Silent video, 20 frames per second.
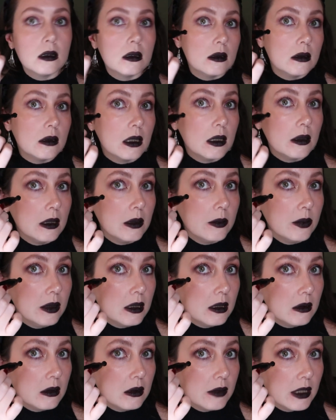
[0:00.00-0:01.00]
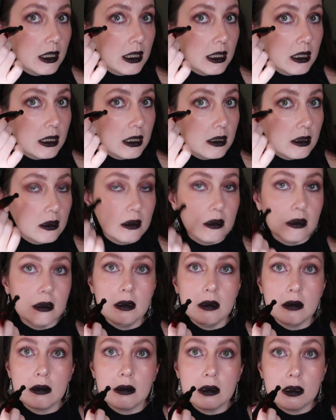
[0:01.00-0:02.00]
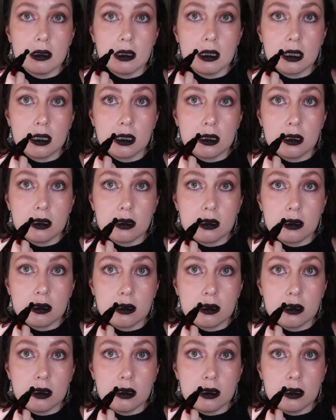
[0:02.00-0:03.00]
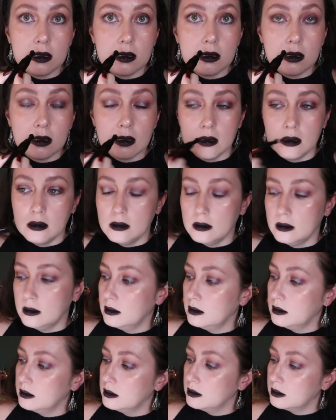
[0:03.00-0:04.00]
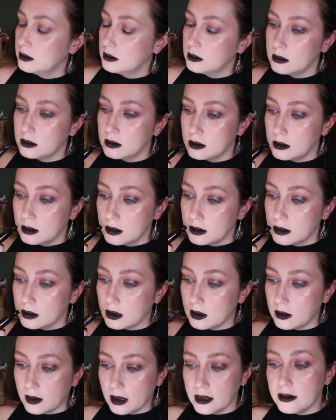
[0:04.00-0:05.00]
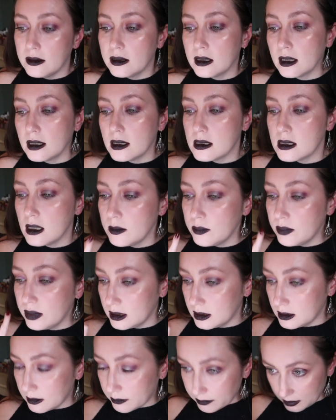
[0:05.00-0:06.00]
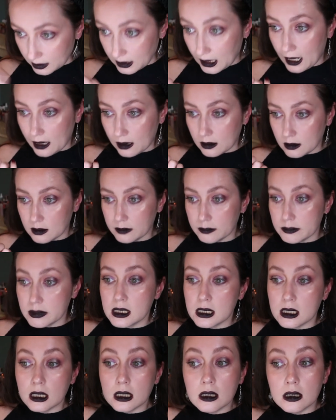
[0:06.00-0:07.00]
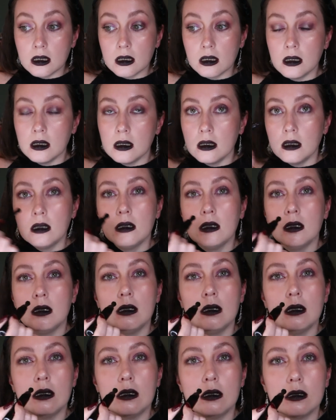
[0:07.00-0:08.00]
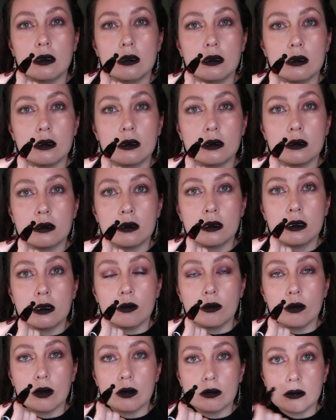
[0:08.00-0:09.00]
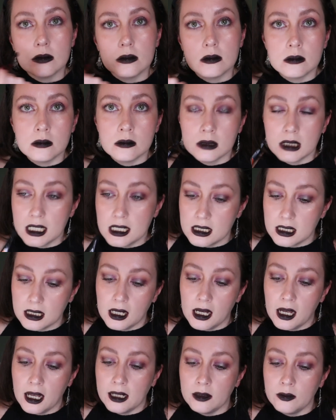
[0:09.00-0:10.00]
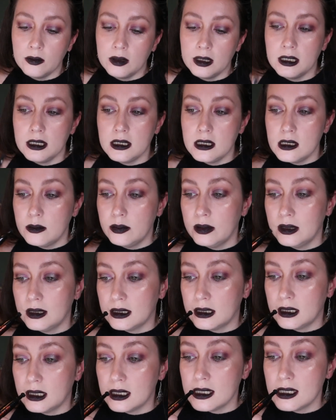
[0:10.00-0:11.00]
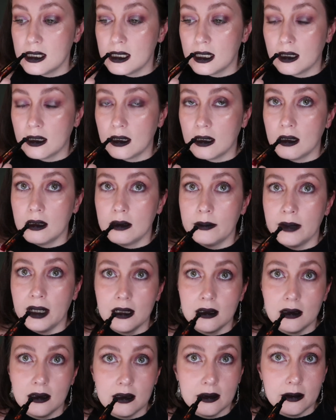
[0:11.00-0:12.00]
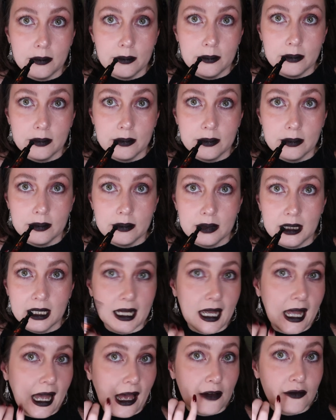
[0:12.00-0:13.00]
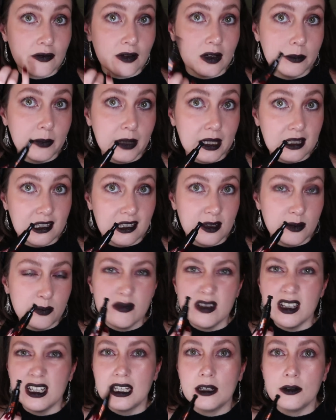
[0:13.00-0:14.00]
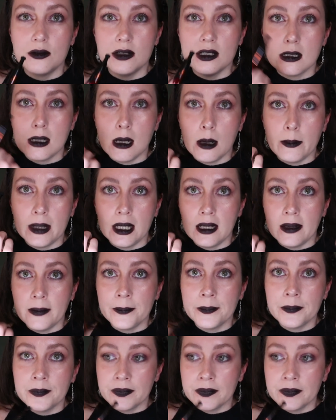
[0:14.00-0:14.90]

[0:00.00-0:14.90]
Do I want to put it right here or like here? No, I think because I put the black lipstick, it won't. Because I kind of wanted to put this like on my lip, like half on my lip, like it was coming